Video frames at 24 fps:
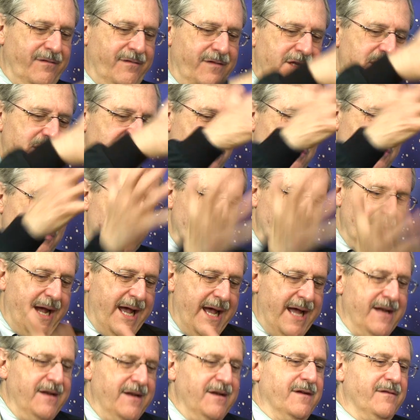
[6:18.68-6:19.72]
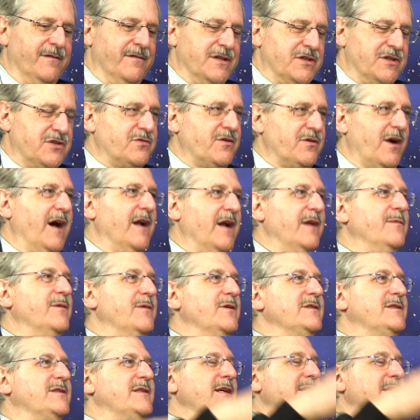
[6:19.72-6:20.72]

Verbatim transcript: of the UN of astronomers,